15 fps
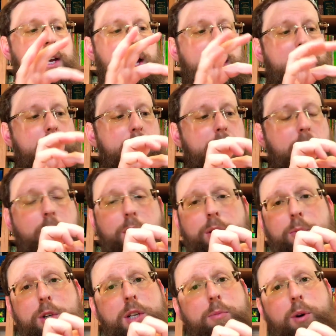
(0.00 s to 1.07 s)
According to
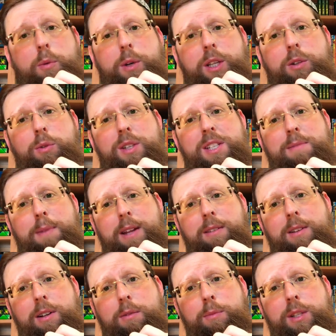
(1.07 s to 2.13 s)
Mishnah Berurah, we need to
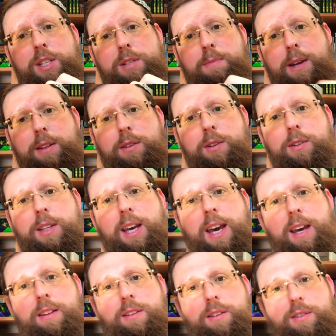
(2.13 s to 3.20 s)
dismantle the
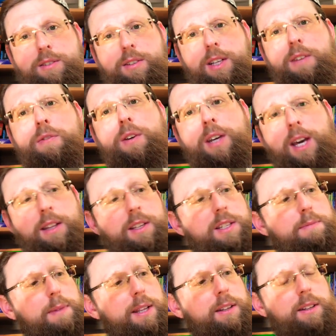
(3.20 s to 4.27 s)
handles. If you can
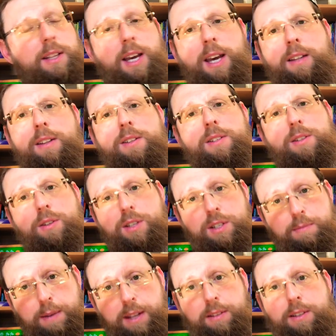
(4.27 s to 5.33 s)
dismantle the handles, so
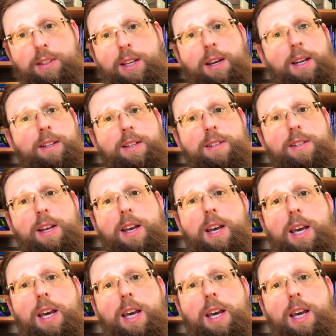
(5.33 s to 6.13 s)
dismantle the handles.